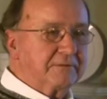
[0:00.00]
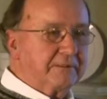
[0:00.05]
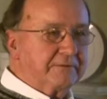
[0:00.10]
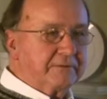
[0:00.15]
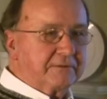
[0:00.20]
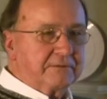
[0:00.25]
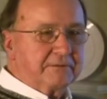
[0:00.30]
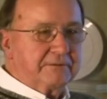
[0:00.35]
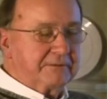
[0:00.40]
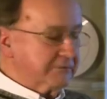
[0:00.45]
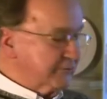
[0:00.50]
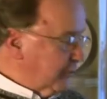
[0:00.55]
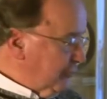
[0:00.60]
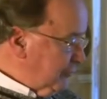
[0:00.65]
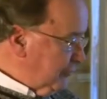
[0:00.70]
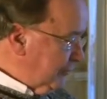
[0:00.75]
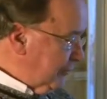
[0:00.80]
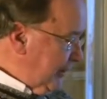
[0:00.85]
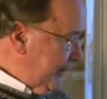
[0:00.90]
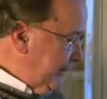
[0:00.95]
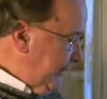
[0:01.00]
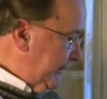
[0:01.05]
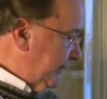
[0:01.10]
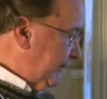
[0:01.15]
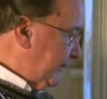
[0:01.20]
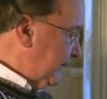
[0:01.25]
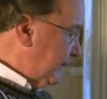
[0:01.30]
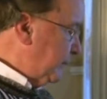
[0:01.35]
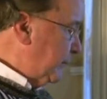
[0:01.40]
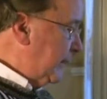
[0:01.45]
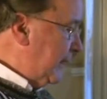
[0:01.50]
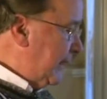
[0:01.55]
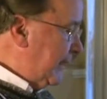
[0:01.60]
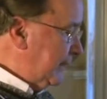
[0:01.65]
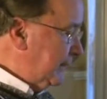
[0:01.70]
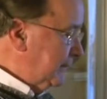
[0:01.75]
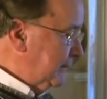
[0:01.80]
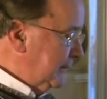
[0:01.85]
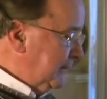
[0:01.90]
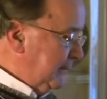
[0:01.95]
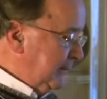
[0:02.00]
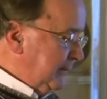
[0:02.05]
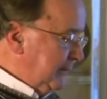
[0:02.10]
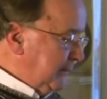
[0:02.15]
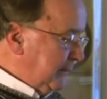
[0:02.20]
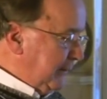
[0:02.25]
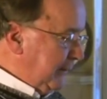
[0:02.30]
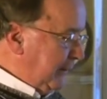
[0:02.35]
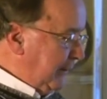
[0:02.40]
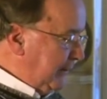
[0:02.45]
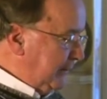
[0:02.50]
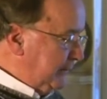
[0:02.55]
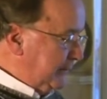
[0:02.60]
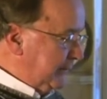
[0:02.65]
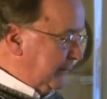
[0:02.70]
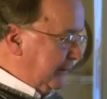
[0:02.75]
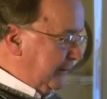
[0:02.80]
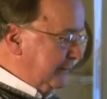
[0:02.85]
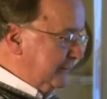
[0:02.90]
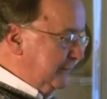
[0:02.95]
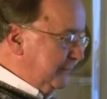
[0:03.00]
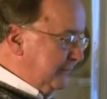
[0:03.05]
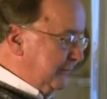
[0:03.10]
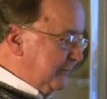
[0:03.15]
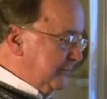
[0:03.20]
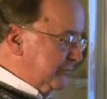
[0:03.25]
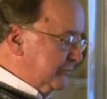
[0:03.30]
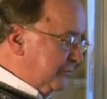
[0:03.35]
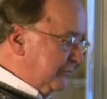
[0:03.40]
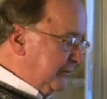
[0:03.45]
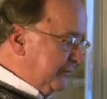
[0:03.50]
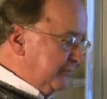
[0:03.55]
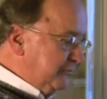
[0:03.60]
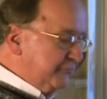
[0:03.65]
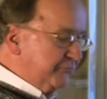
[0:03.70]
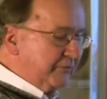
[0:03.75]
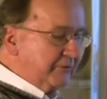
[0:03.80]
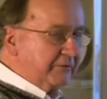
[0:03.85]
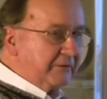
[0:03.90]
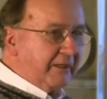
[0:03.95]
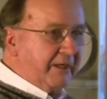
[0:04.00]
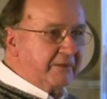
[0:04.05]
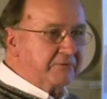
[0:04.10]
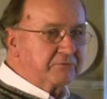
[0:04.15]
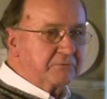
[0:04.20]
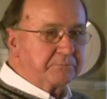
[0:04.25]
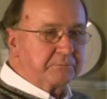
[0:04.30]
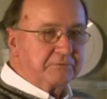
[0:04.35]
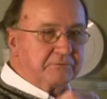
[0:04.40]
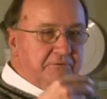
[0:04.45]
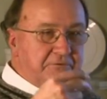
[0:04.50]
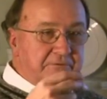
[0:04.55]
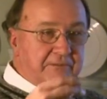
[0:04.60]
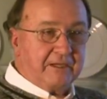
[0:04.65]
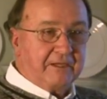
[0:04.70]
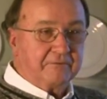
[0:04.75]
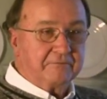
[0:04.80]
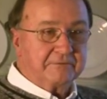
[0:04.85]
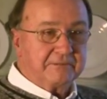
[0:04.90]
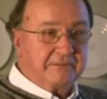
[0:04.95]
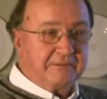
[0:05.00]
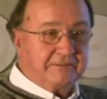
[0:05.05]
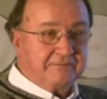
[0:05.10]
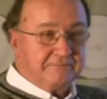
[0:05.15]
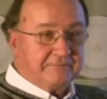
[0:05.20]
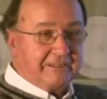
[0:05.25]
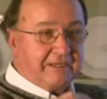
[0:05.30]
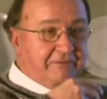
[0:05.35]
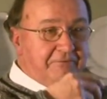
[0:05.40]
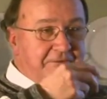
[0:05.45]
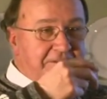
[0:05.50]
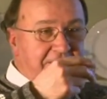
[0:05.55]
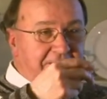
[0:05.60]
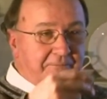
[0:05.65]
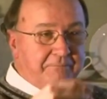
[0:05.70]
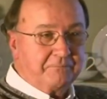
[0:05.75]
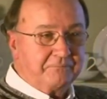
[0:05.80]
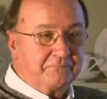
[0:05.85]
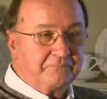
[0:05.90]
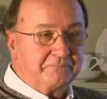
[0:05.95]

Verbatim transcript: other things going on there at the park. And uh, so he was very entrepreneurial. Now he, now he had